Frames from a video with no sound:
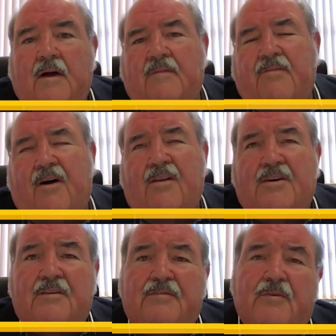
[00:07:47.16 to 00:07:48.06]
If I look
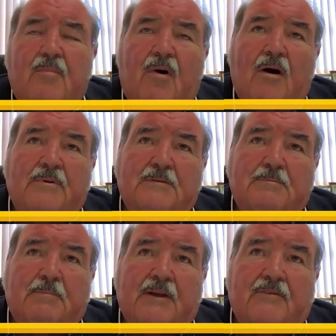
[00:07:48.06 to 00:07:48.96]
at it from my
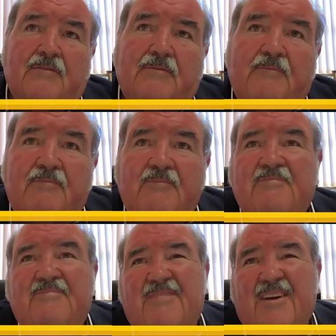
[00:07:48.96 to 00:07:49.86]
perspective,
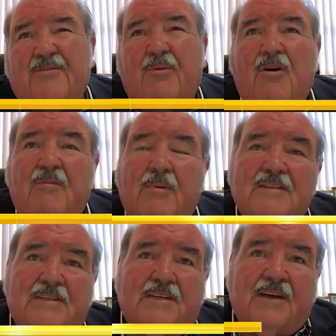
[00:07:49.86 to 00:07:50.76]
12
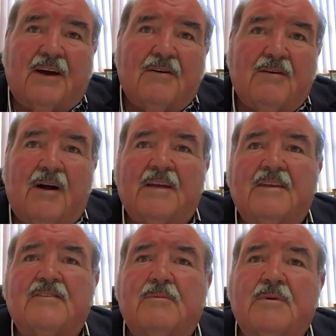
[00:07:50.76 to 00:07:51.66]
months ago, I
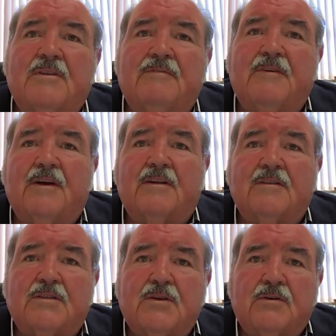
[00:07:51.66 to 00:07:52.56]
guess there were definite
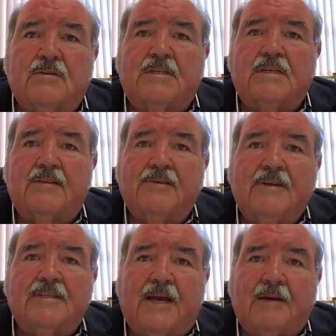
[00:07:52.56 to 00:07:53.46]
concerns. Nothing
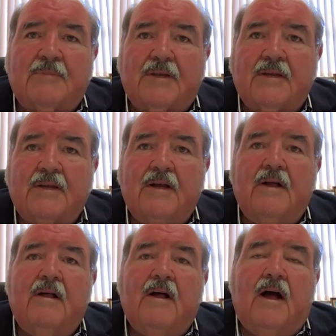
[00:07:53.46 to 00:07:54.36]
is happening
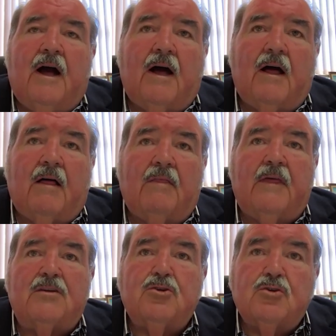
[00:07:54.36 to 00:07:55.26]

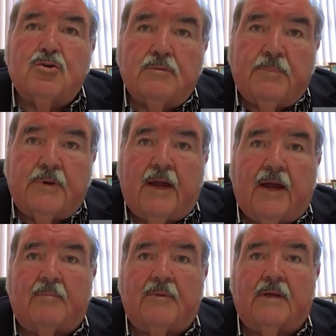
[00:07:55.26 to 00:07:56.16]
that should be
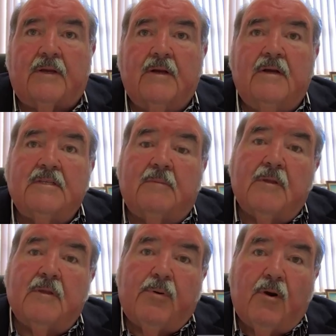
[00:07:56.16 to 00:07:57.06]
happening. Some of
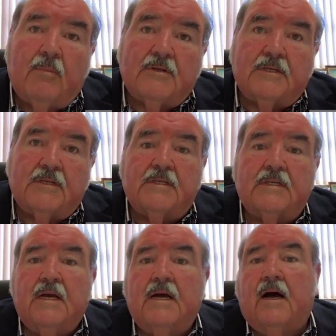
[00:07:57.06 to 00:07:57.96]
the promises
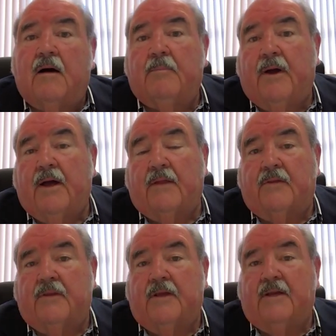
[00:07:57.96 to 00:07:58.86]
about
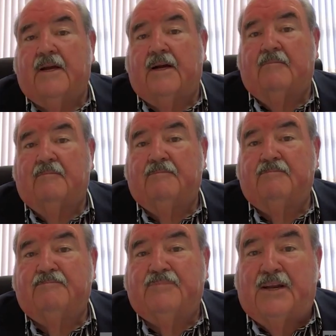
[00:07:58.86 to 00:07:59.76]
the
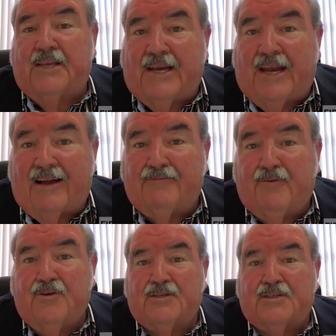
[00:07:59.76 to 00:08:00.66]
getting an arc
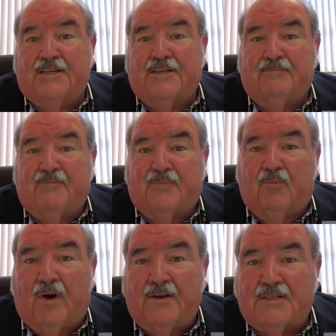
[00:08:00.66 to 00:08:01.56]
furnace in,
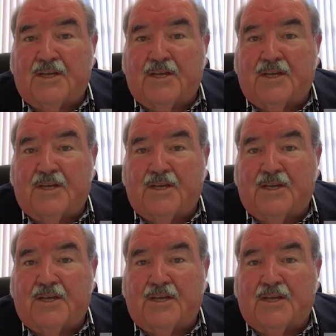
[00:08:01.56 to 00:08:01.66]
when it's